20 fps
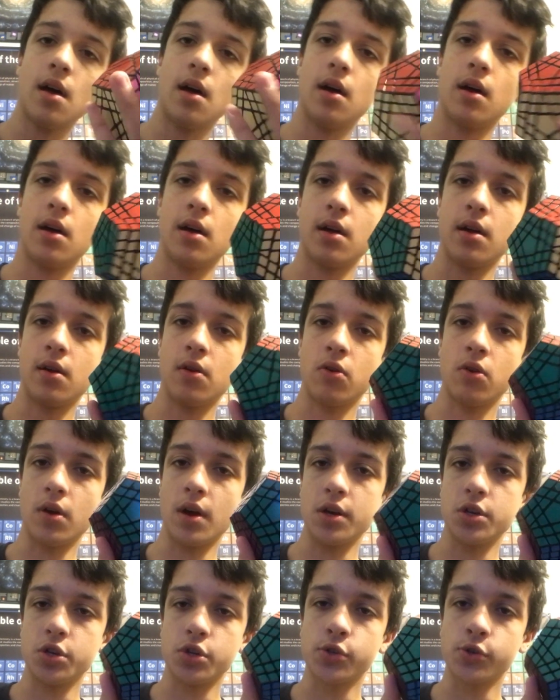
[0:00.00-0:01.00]
Or
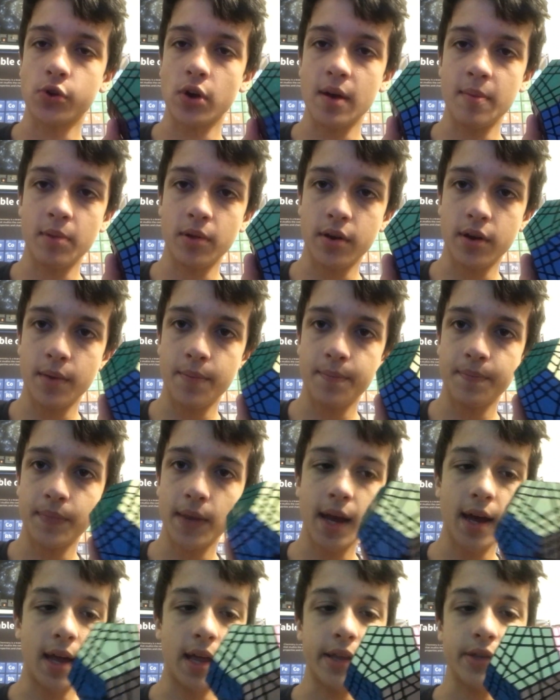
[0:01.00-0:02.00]
I just scramble it up
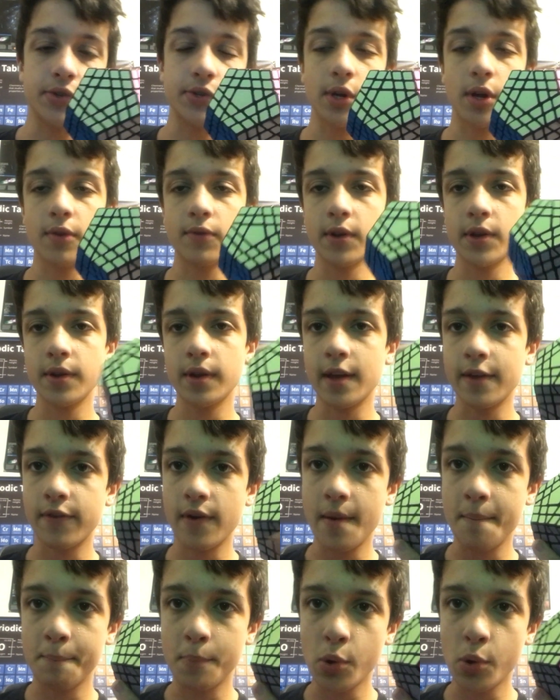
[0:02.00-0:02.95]
and solve it if I'm